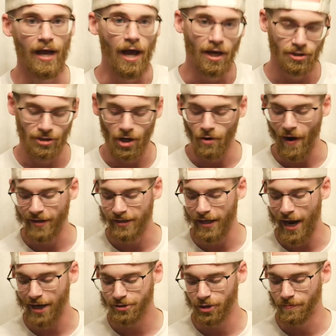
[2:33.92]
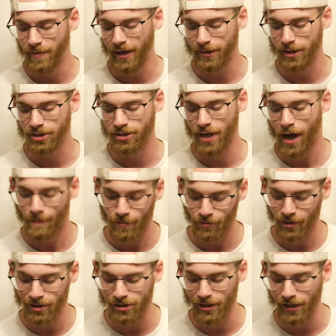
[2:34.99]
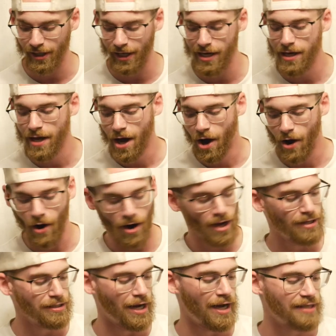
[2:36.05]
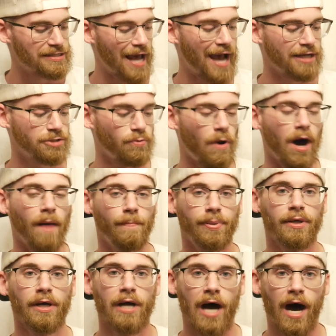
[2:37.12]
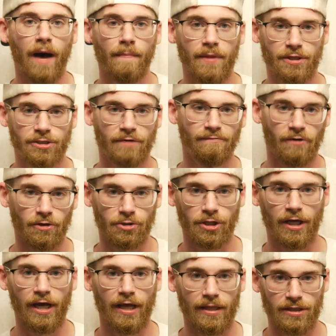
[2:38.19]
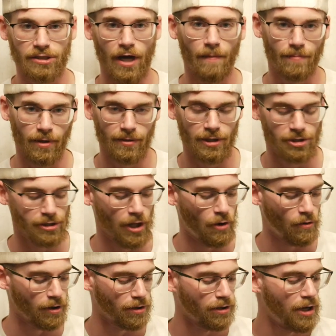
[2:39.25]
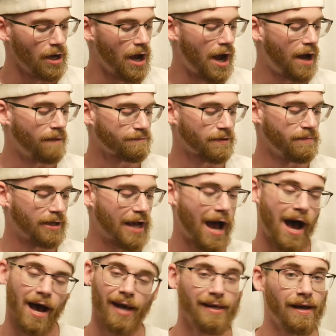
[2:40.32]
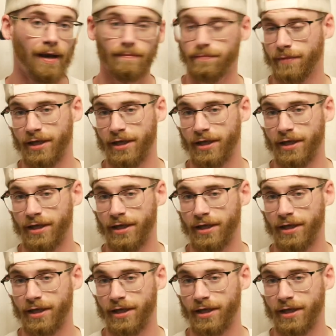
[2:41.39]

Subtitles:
So I did actually pick this up recently on TaxSwap, this conversion kit, this upper and this lower, from a guy.